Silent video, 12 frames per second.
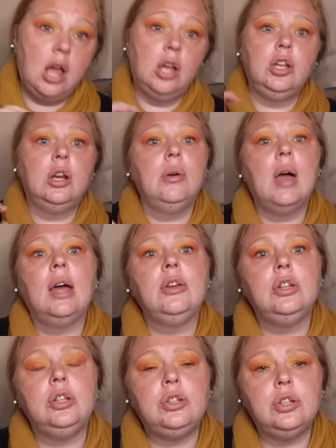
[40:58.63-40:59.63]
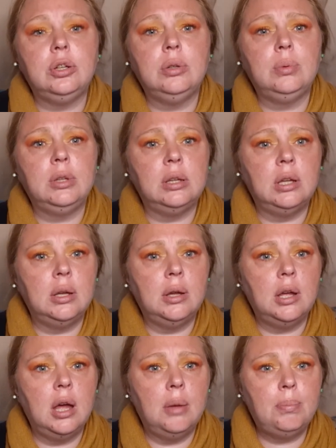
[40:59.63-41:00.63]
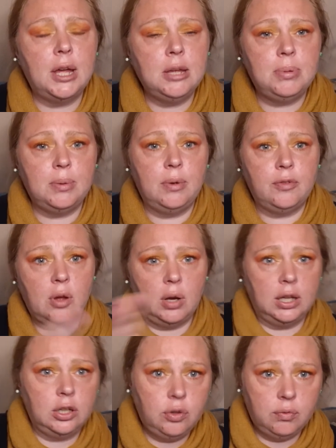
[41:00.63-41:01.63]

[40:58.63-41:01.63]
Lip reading: You know how you do with a baby with colic,